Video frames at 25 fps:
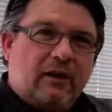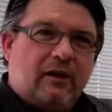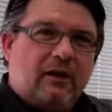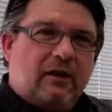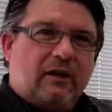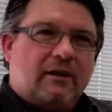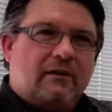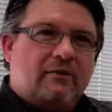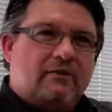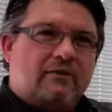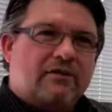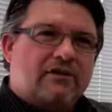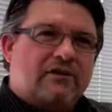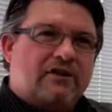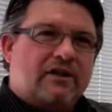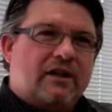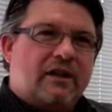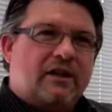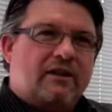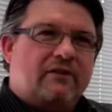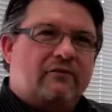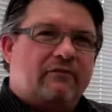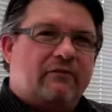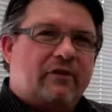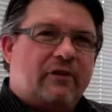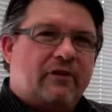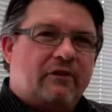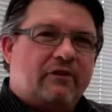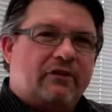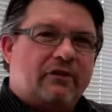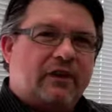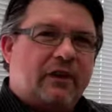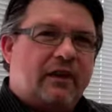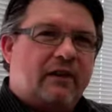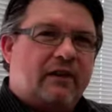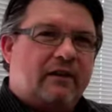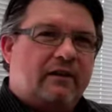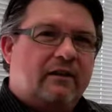I couldn't say to folks,
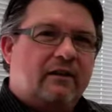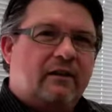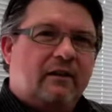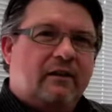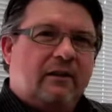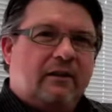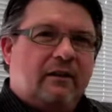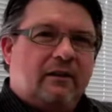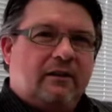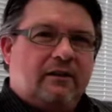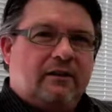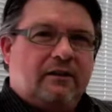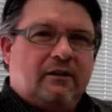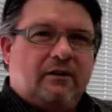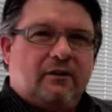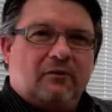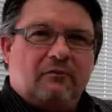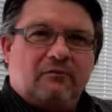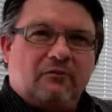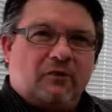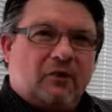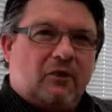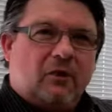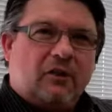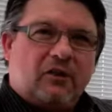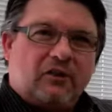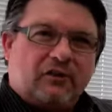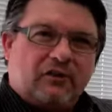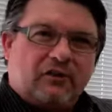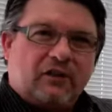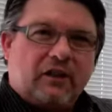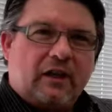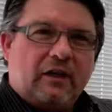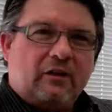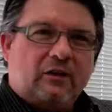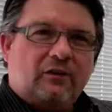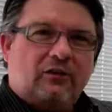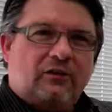hey, you know, not like a
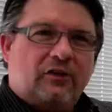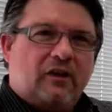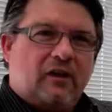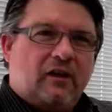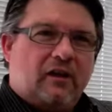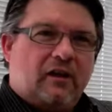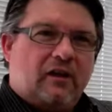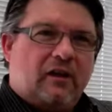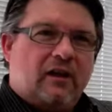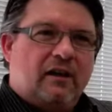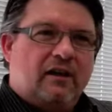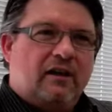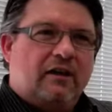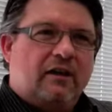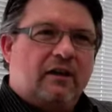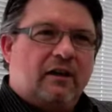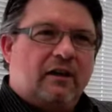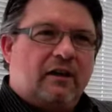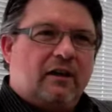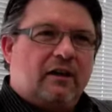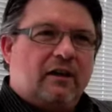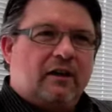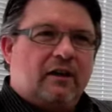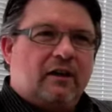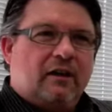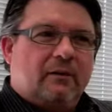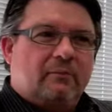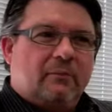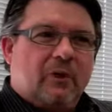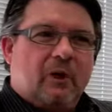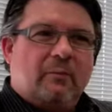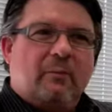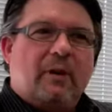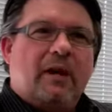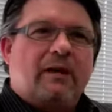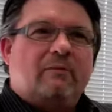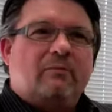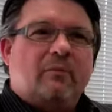sales guy, I
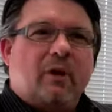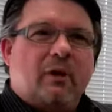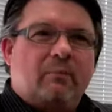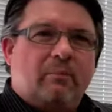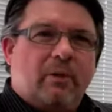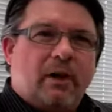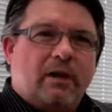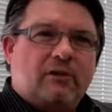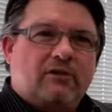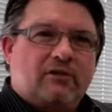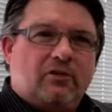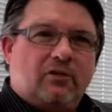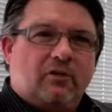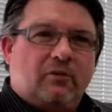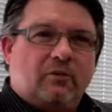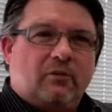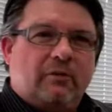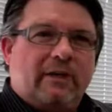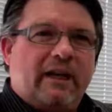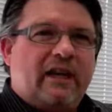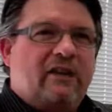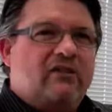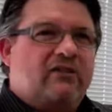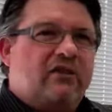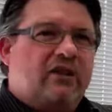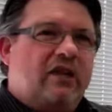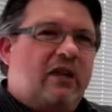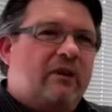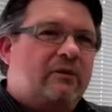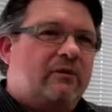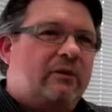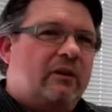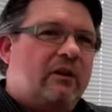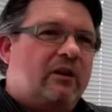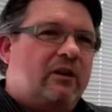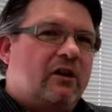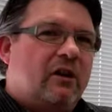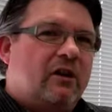made my budget, or an
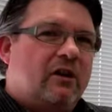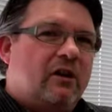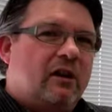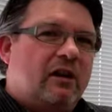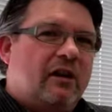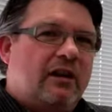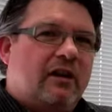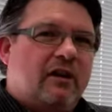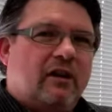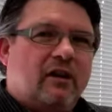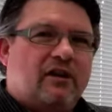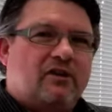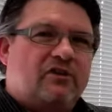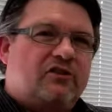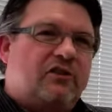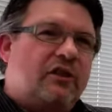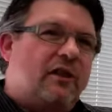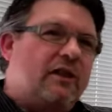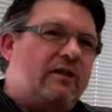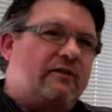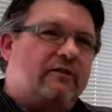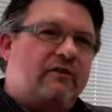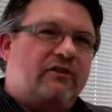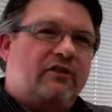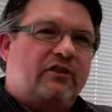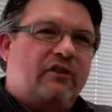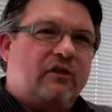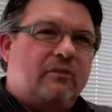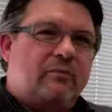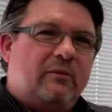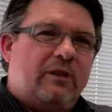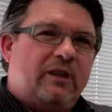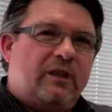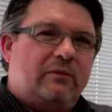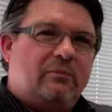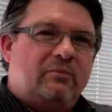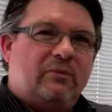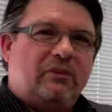engineering guy, I shaved so
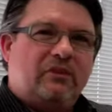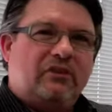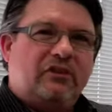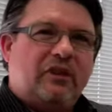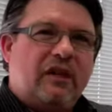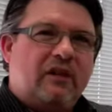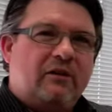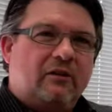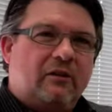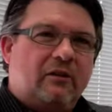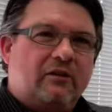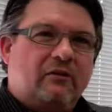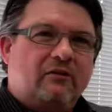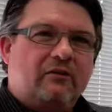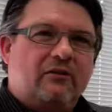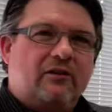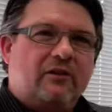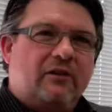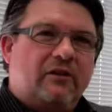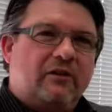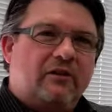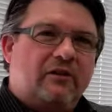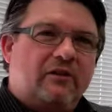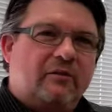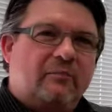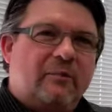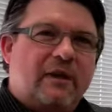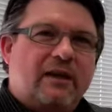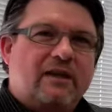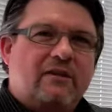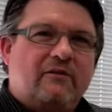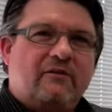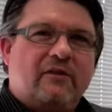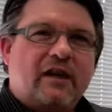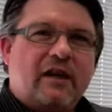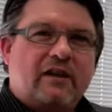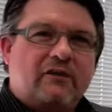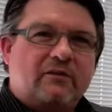many % off the
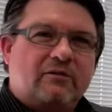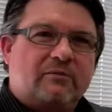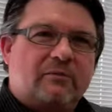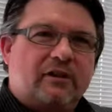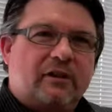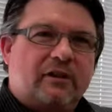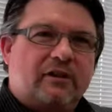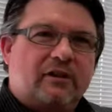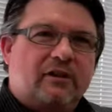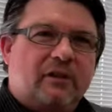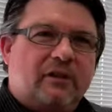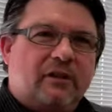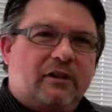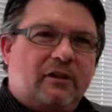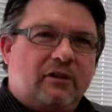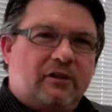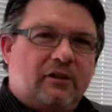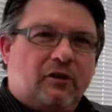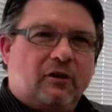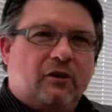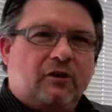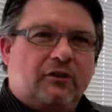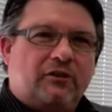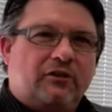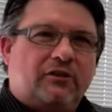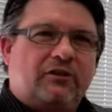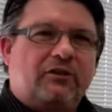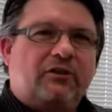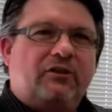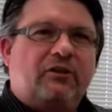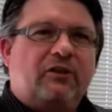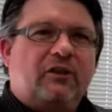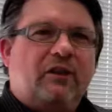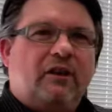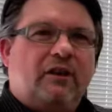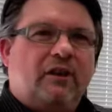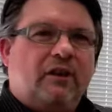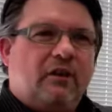manufacturing costs.
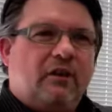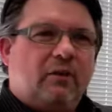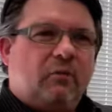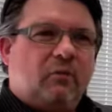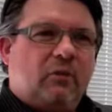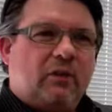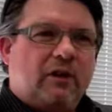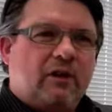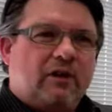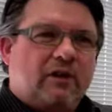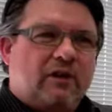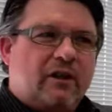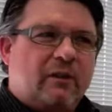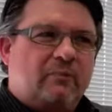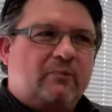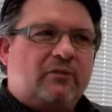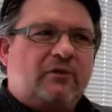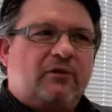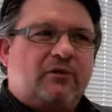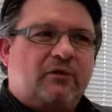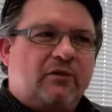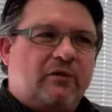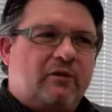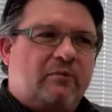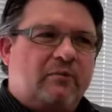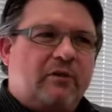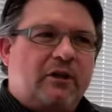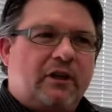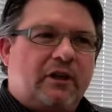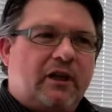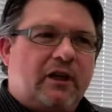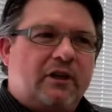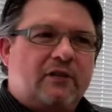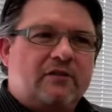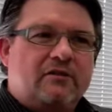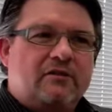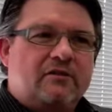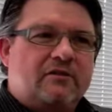When it comes to
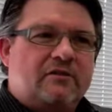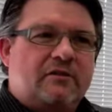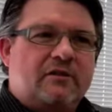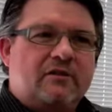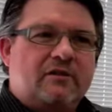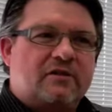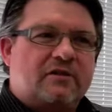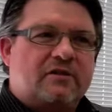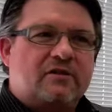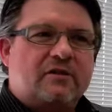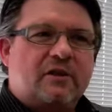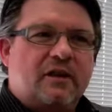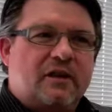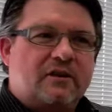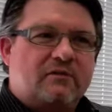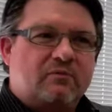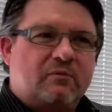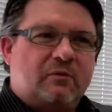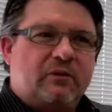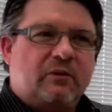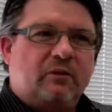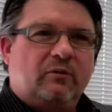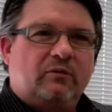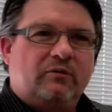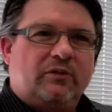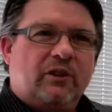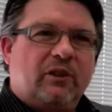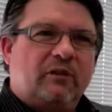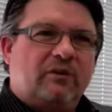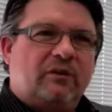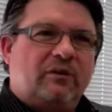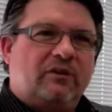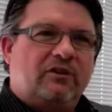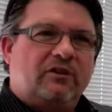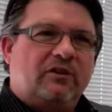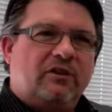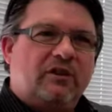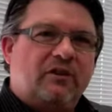communications, it's, as we all know,
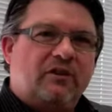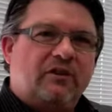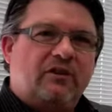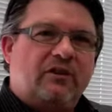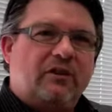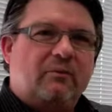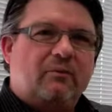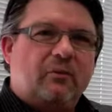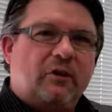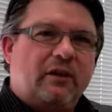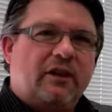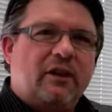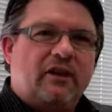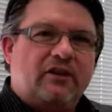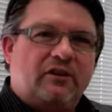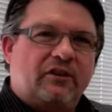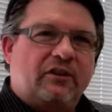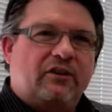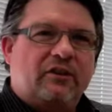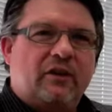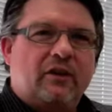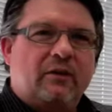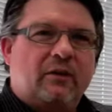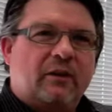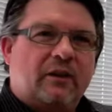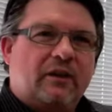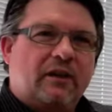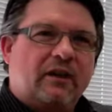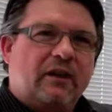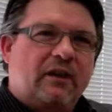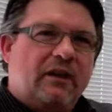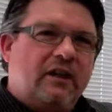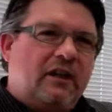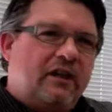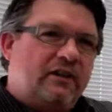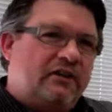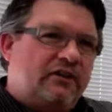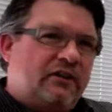it's somewhat esoteric.
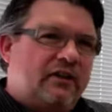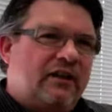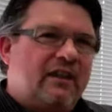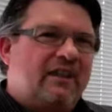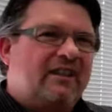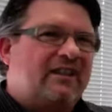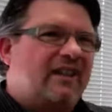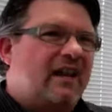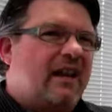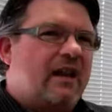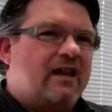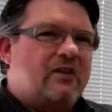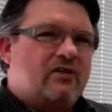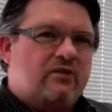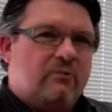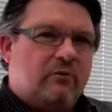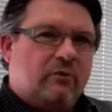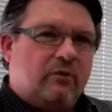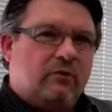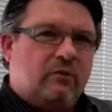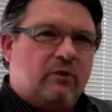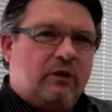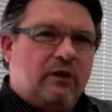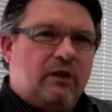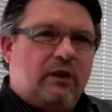It's an intangible.